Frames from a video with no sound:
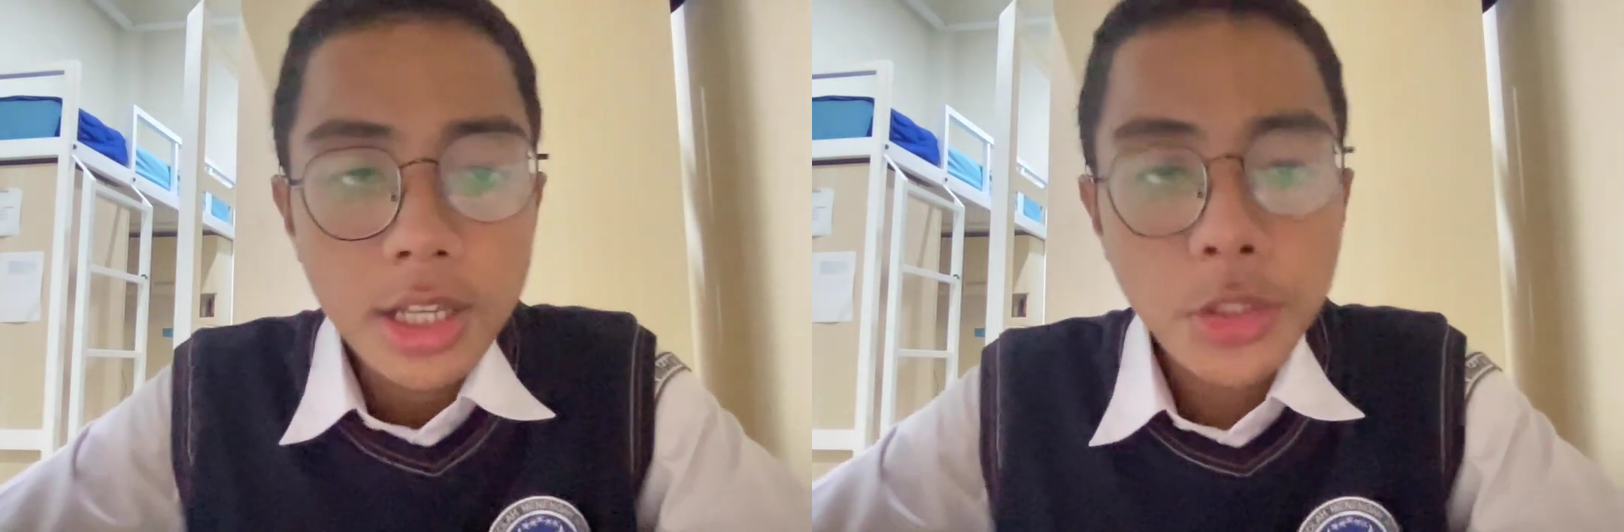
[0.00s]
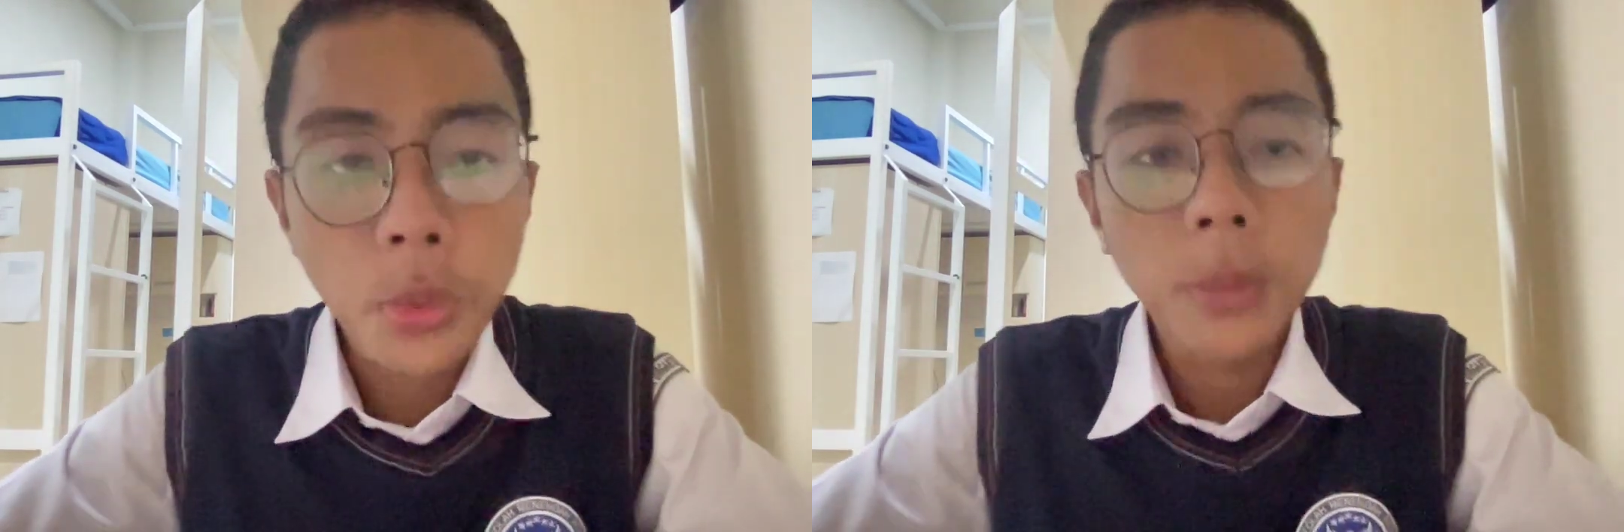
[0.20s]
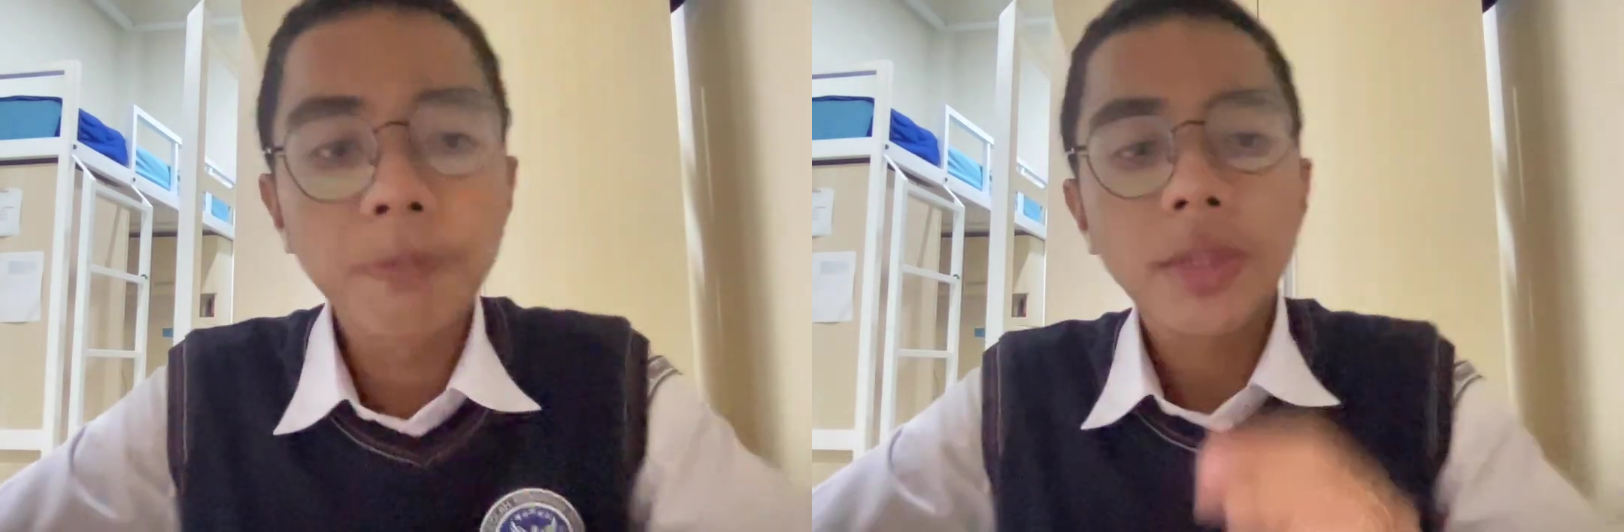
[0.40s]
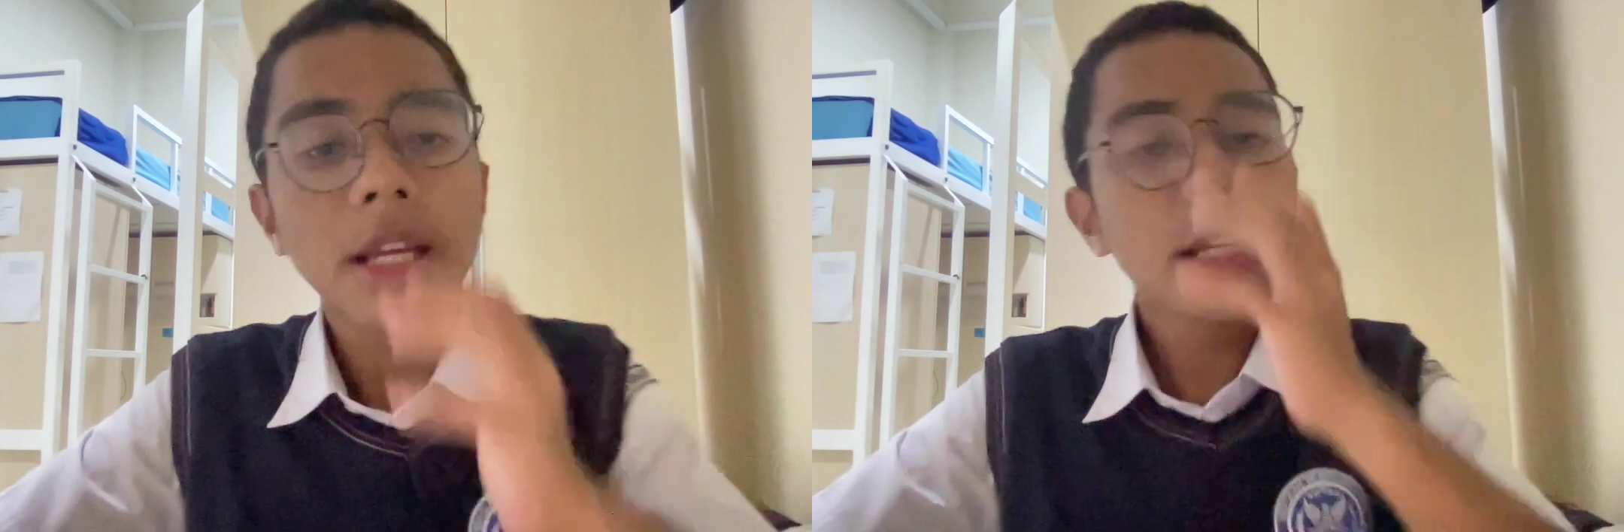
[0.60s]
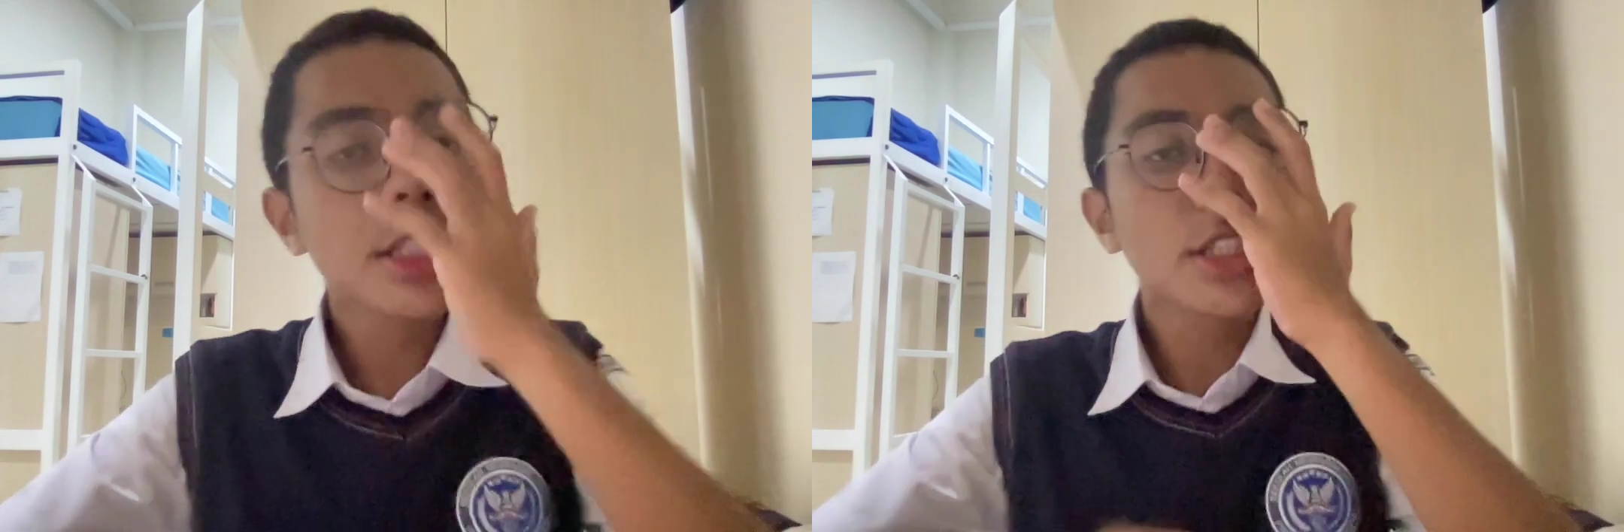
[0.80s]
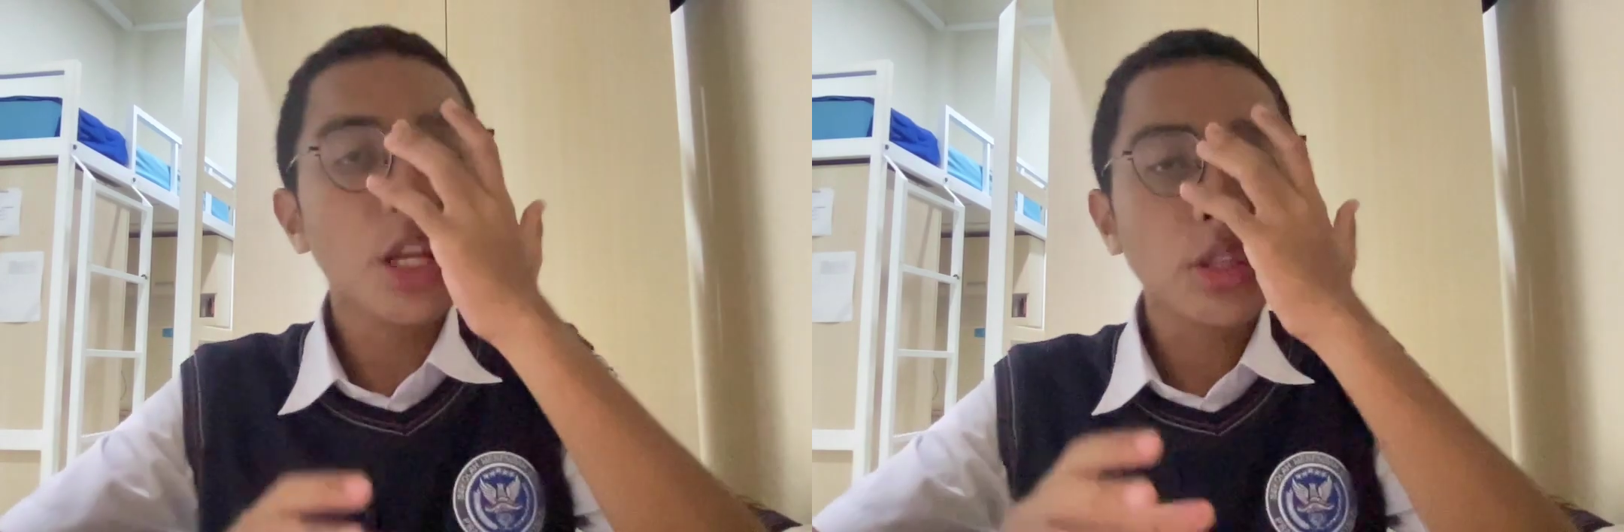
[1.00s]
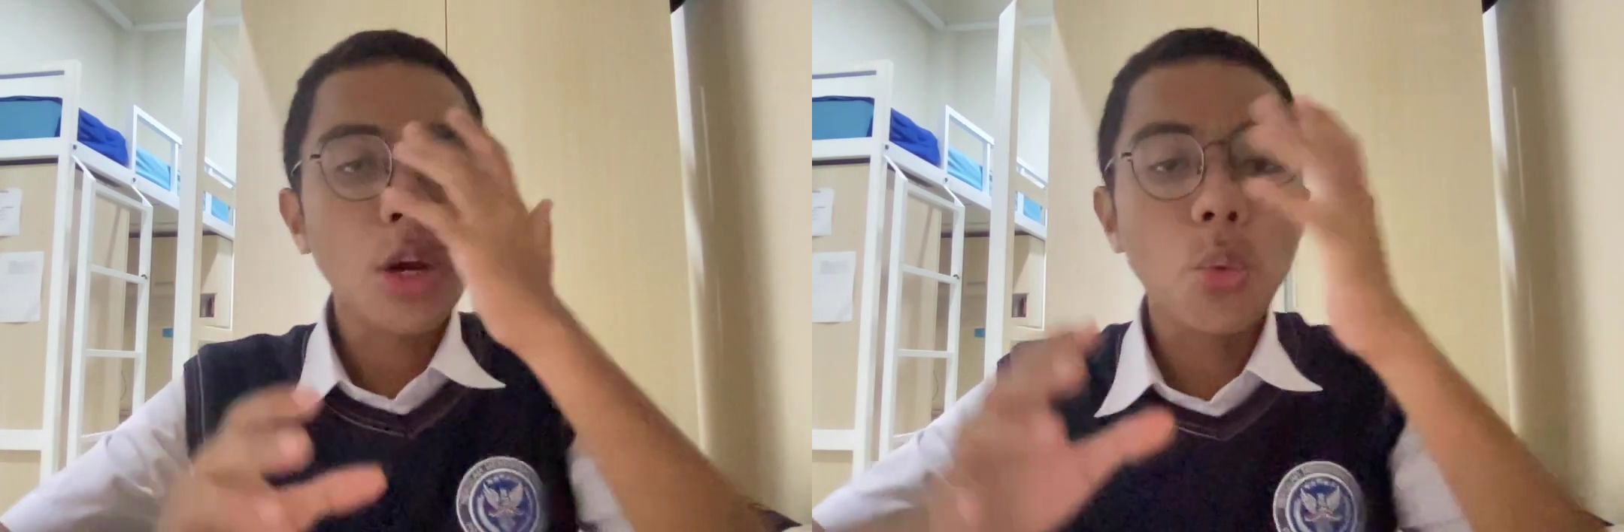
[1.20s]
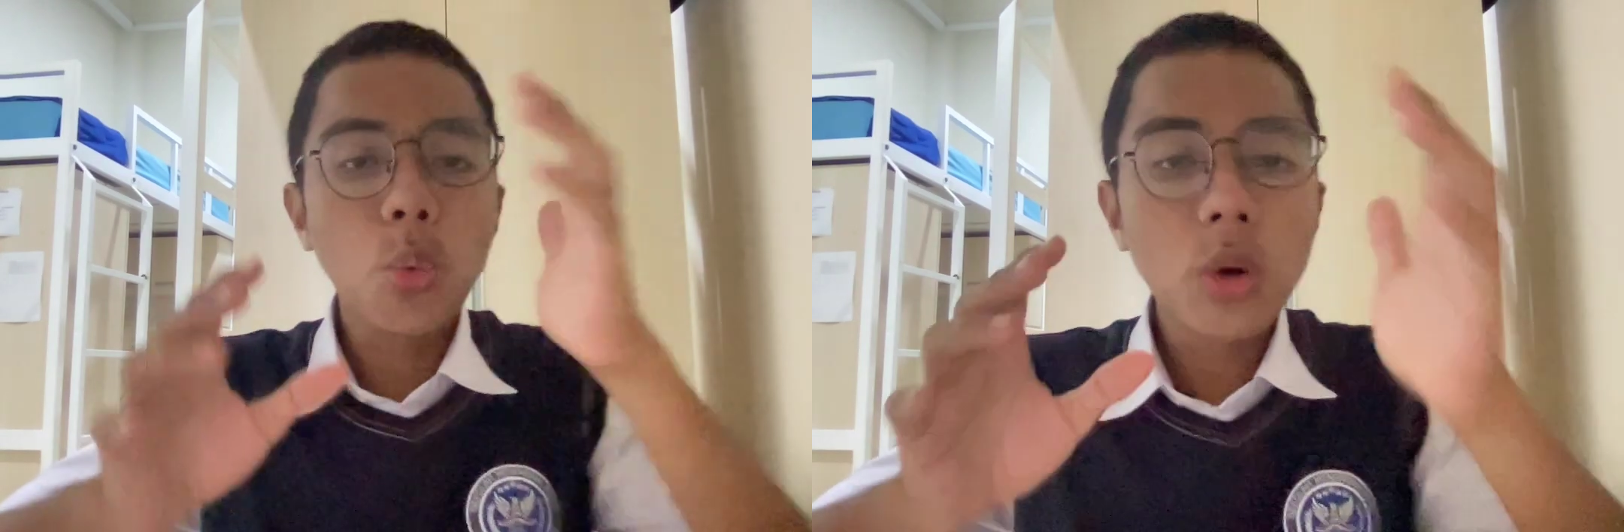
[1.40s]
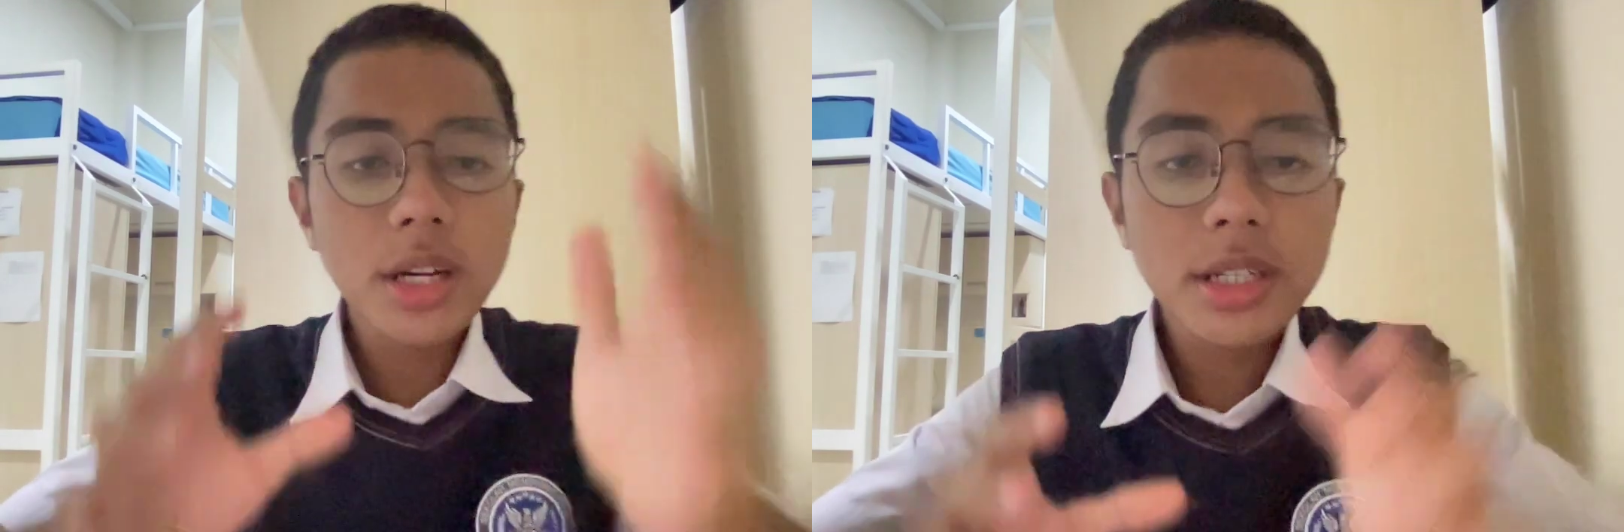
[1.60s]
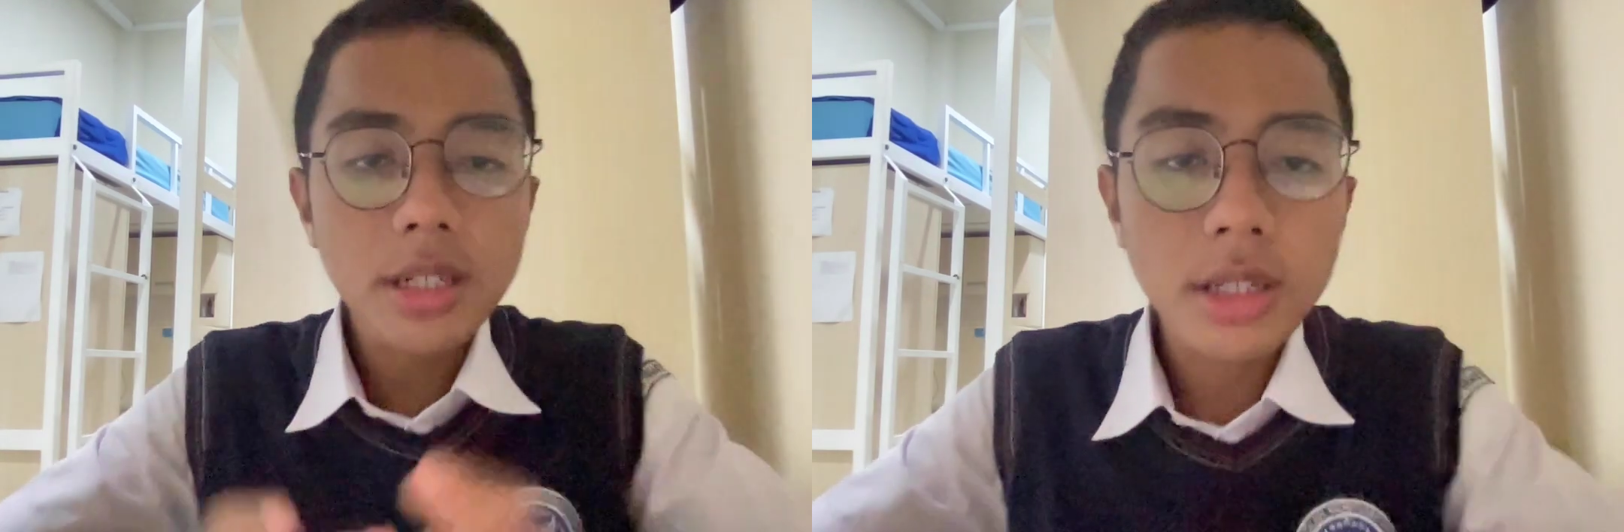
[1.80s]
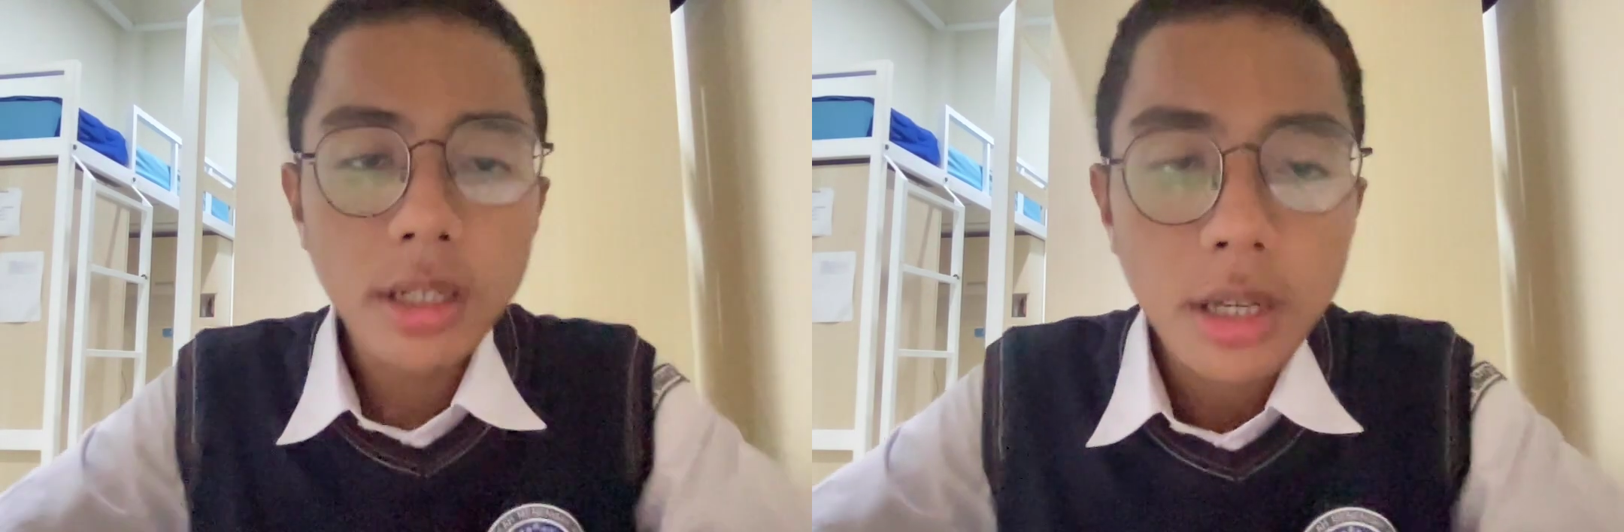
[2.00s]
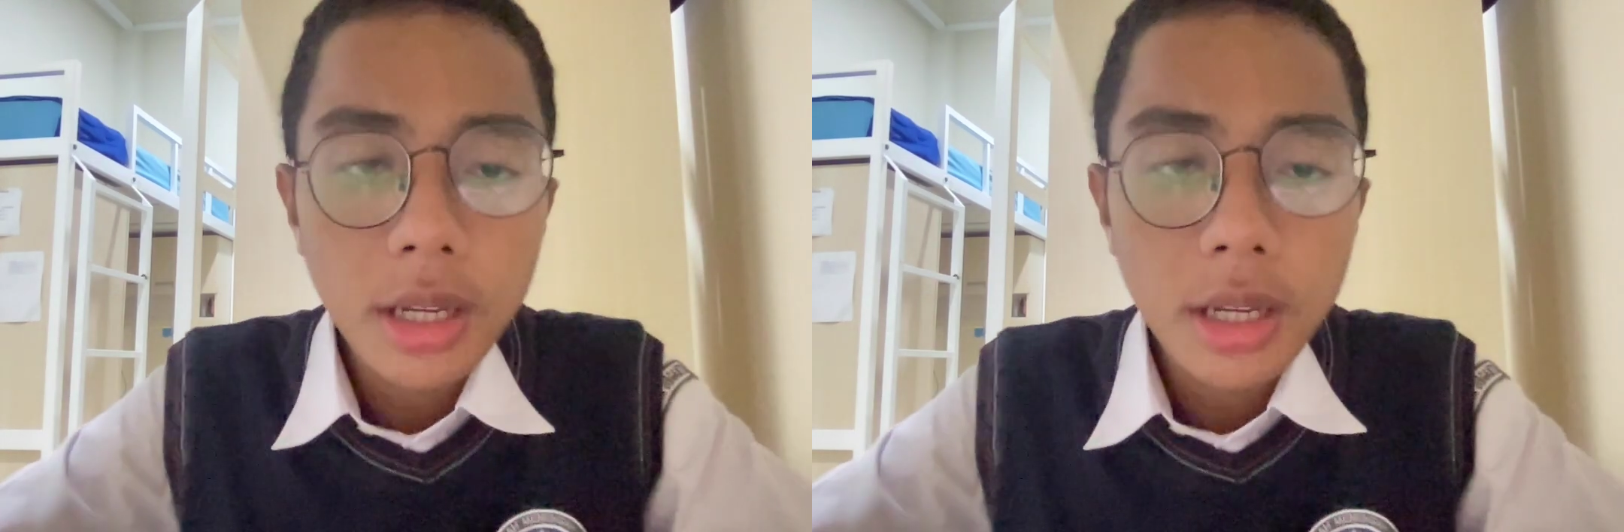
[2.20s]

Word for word: So it's not a Warner,